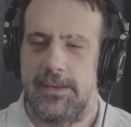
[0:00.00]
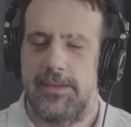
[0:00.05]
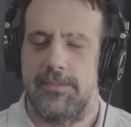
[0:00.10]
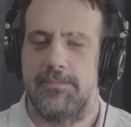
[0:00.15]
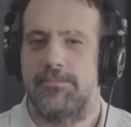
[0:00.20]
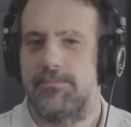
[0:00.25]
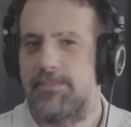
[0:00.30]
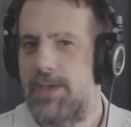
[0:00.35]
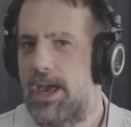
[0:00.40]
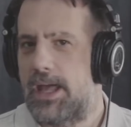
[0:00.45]

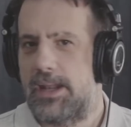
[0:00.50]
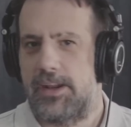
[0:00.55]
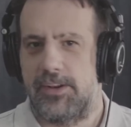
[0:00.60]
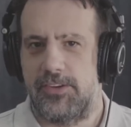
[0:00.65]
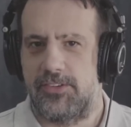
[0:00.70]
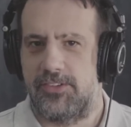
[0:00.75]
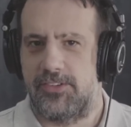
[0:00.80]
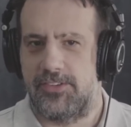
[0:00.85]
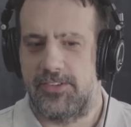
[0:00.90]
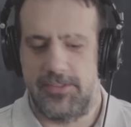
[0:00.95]

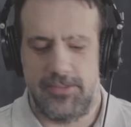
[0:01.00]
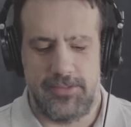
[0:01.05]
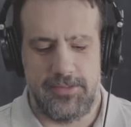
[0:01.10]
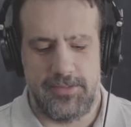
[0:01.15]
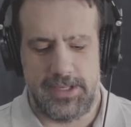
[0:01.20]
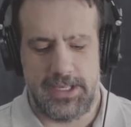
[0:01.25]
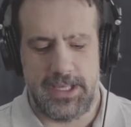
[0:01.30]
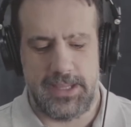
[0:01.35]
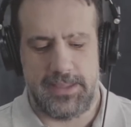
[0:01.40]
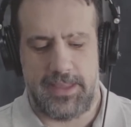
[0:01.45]
managed to
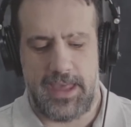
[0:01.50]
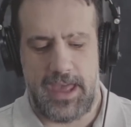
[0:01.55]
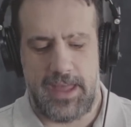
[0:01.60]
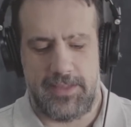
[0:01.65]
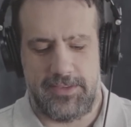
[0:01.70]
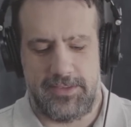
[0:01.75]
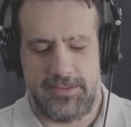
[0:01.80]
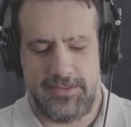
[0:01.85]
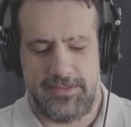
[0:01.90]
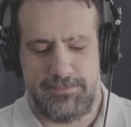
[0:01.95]
get
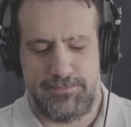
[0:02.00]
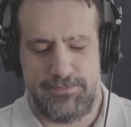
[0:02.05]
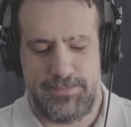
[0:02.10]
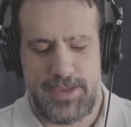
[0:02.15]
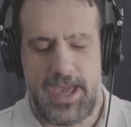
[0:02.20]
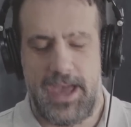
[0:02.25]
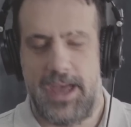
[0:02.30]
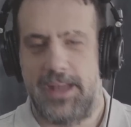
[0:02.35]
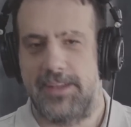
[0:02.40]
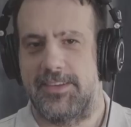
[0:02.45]
that
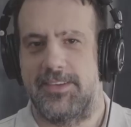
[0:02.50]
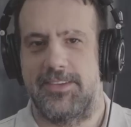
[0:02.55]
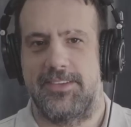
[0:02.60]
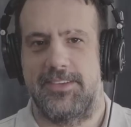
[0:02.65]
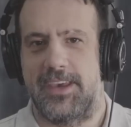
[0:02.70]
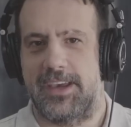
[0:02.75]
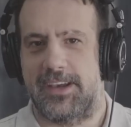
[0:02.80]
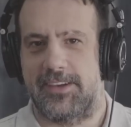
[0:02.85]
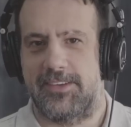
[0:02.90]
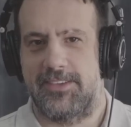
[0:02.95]
pad
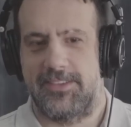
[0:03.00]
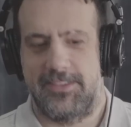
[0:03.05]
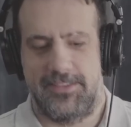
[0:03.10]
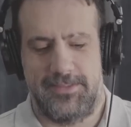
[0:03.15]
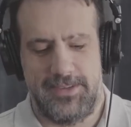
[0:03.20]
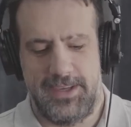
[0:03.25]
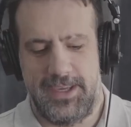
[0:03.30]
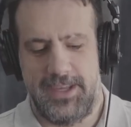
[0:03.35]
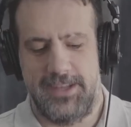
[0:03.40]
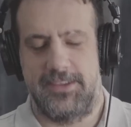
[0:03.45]
6
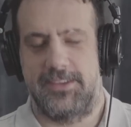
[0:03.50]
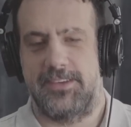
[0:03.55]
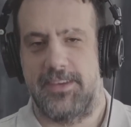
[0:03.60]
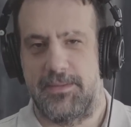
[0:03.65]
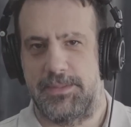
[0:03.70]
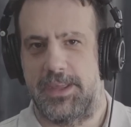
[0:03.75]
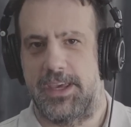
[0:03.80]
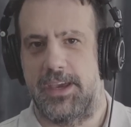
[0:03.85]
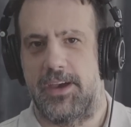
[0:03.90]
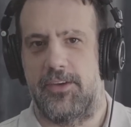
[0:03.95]
into
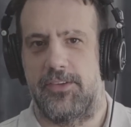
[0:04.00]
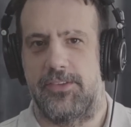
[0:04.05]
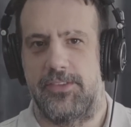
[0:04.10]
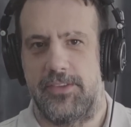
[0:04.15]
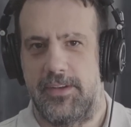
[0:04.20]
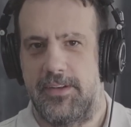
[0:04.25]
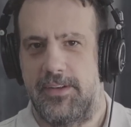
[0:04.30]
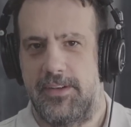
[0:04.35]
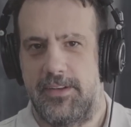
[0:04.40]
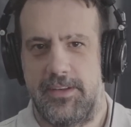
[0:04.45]
something else,
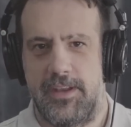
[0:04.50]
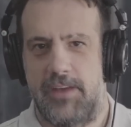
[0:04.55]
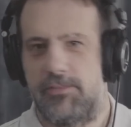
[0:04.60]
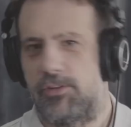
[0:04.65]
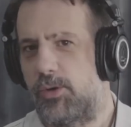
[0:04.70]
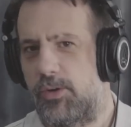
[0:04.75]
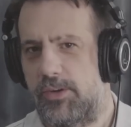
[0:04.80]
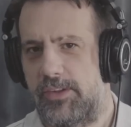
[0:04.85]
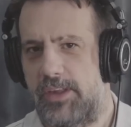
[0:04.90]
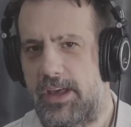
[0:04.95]

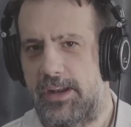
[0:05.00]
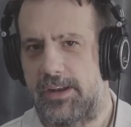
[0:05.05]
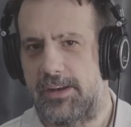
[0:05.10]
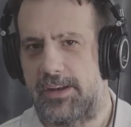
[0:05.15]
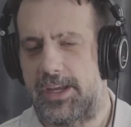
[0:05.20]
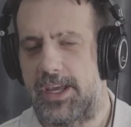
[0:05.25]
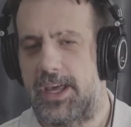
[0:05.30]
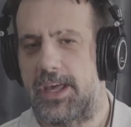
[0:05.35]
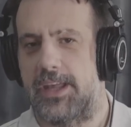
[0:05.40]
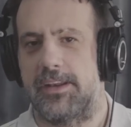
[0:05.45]
never looked at it
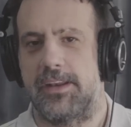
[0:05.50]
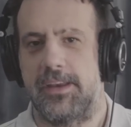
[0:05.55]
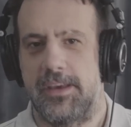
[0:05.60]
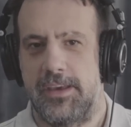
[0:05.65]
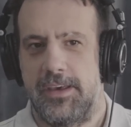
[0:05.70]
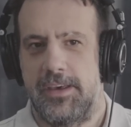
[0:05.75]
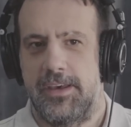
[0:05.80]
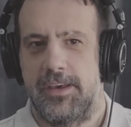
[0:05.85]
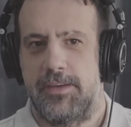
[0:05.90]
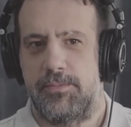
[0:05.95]
again,
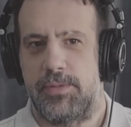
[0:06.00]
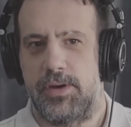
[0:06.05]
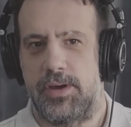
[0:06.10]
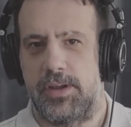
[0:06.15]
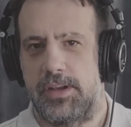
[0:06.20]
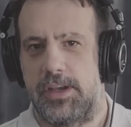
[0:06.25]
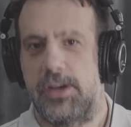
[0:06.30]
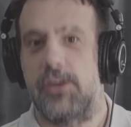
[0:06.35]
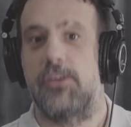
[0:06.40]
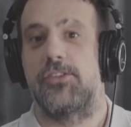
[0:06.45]

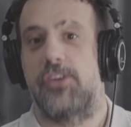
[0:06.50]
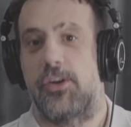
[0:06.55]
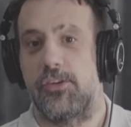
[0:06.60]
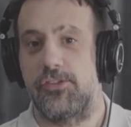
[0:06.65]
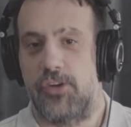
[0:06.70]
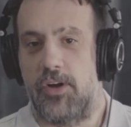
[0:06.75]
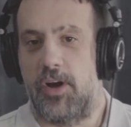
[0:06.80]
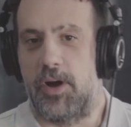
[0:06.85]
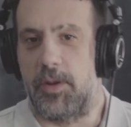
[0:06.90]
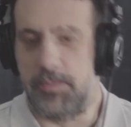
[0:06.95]
but here's our
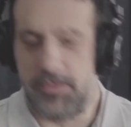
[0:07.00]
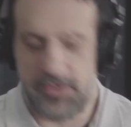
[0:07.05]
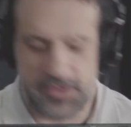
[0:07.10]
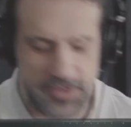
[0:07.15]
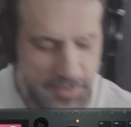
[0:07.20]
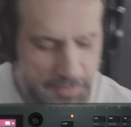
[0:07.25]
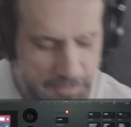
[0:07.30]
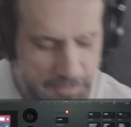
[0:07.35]
drums.